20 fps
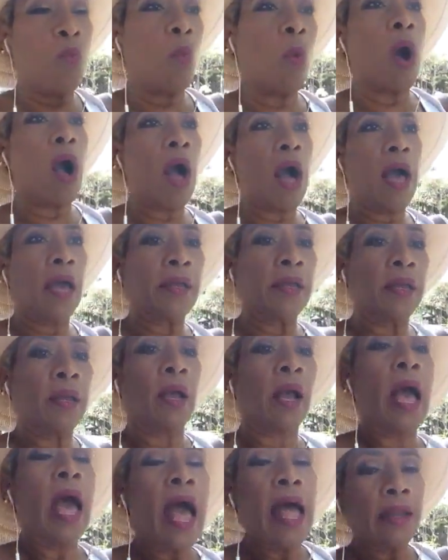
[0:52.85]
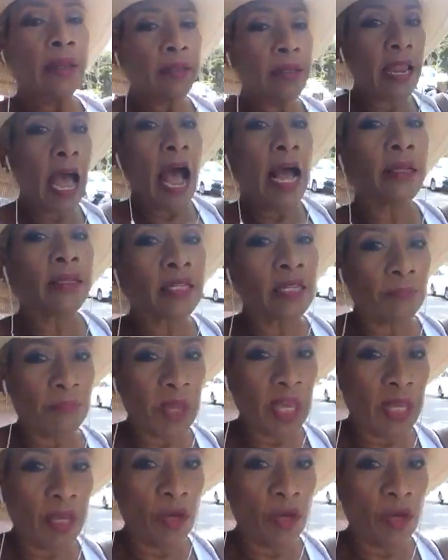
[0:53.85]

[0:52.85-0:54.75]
one not to be